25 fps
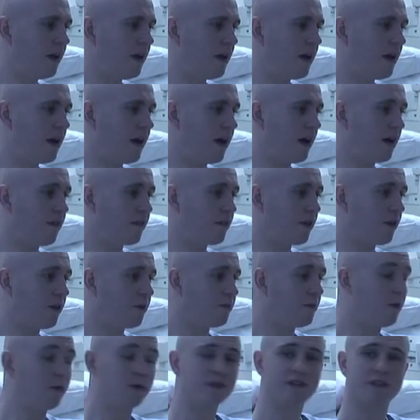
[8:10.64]
I've got
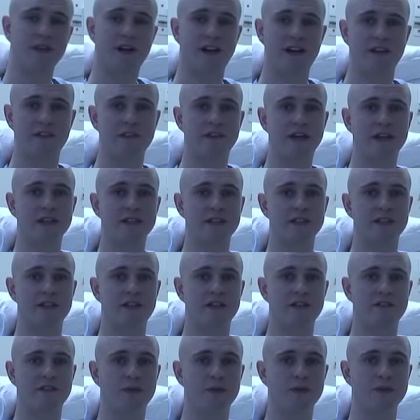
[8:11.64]
more side effects to
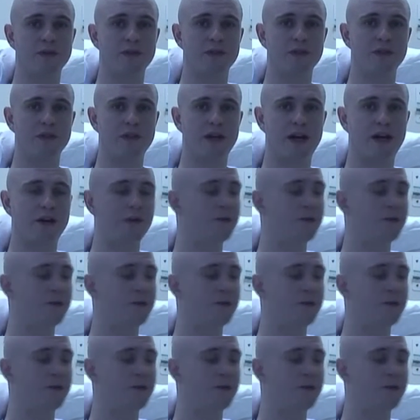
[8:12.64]
look forward to now.